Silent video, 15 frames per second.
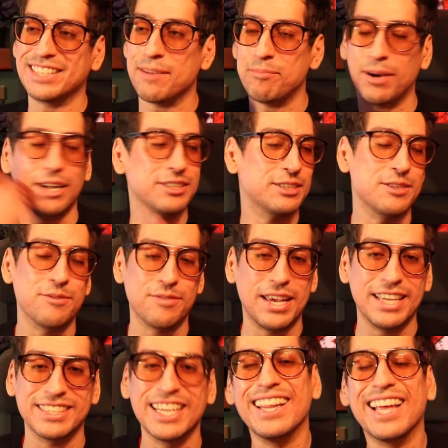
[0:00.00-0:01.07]
get punched in the
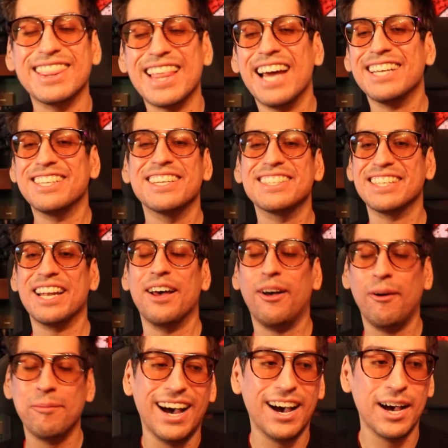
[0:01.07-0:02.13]
face. Like, that doesn't
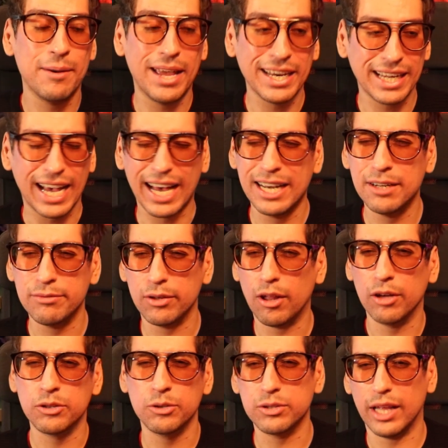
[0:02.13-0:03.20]
help. And kind of
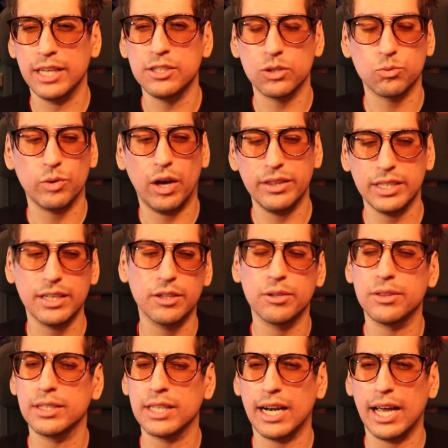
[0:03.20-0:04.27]
along those lines as well, the other
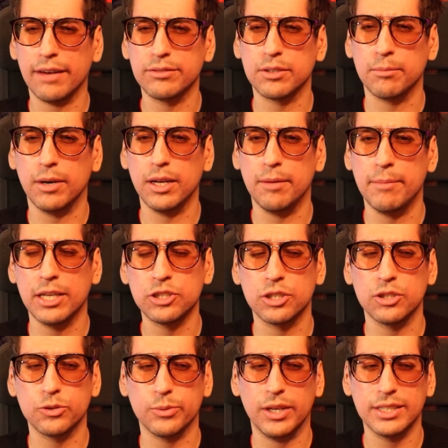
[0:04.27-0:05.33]
thing that I have to mention
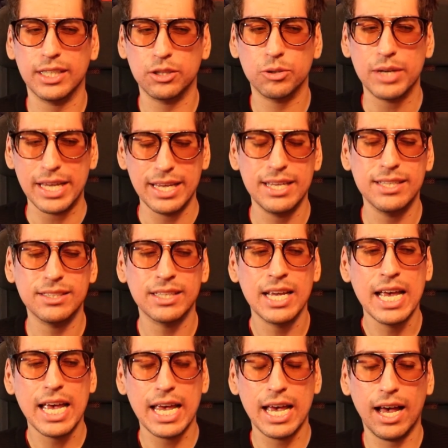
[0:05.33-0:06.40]
as well is that there is
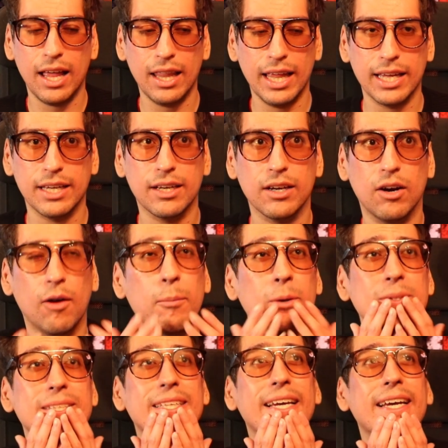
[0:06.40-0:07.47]

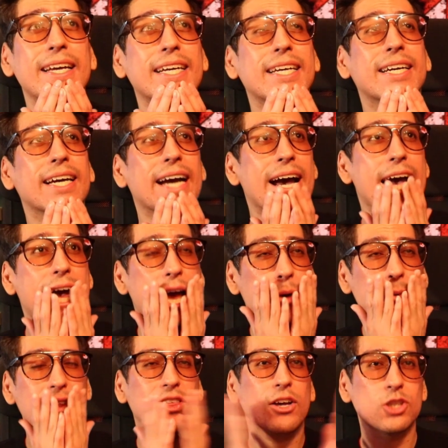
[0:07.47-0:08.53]
almost like,
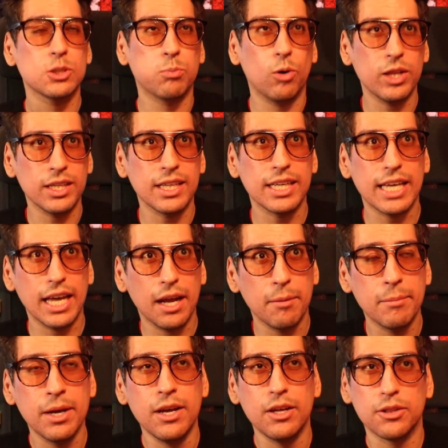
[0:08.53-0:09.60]
without spoiling the
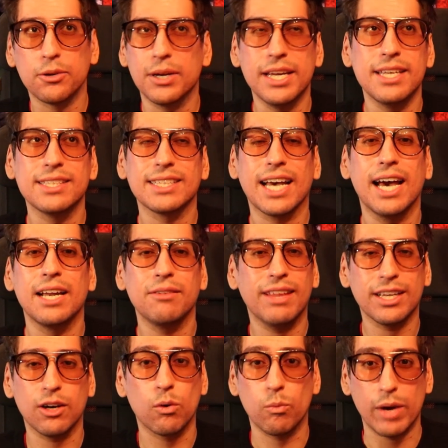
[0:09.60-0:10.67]
game, there is kind of
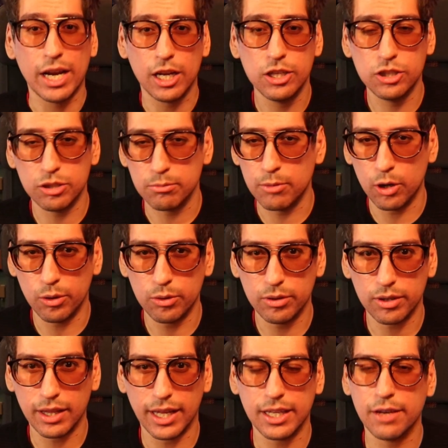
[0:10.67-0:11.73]
like a rage mode.
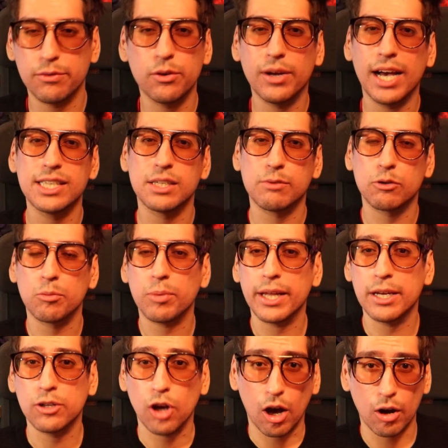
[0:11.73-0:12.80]
Like if you guys have ever
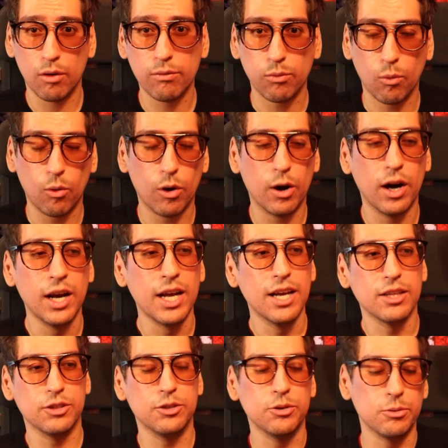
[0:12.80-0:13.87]
played God of War,
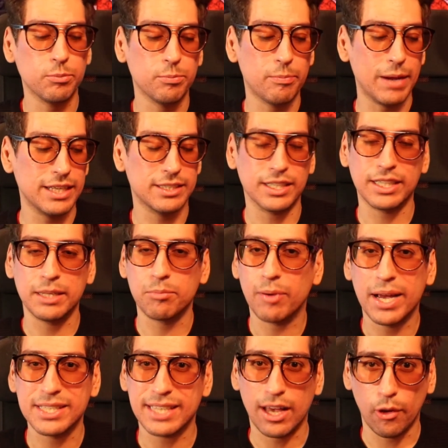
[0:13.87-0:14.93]
you basically
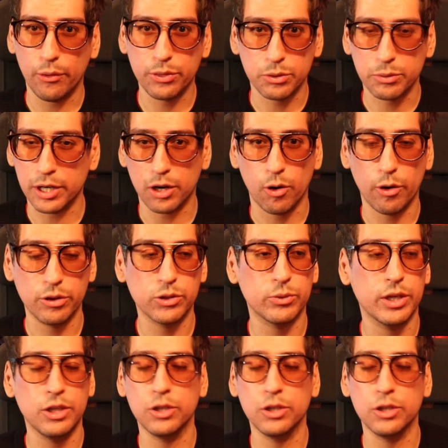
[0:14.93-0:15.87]
press L3 and R3 and